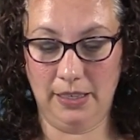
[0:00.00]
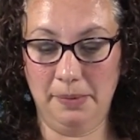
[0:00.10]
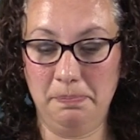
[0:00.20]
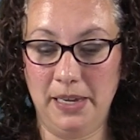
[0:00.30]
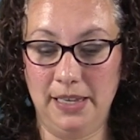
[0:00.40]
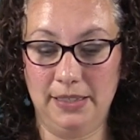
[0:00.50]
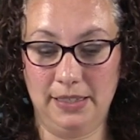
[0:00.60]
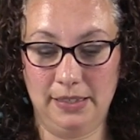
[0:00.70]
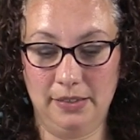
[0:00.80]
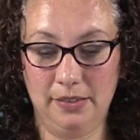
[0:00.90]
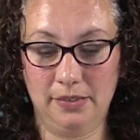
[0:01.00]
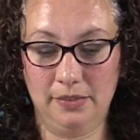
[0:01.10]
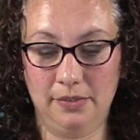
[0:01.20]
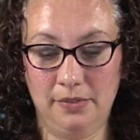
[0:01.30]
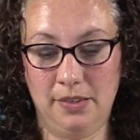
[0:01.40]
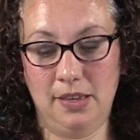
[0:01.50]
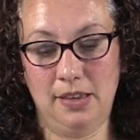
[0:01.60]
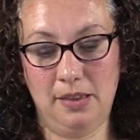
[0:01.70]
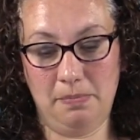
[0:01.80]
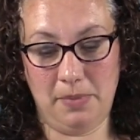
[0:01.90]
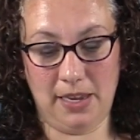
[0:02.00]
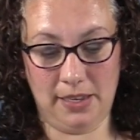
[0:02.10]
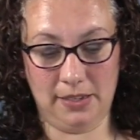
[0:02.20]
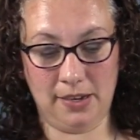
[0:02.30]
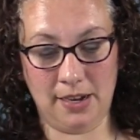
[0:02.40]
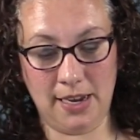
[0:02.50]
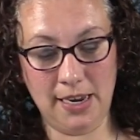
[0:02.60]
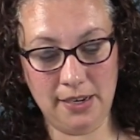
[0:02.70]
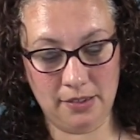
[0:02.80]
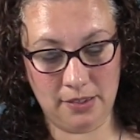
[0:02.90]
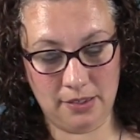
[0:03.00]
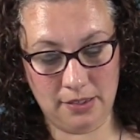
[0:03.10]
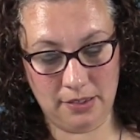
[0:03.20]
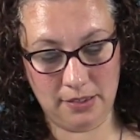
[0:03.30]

it meets. Make it tight.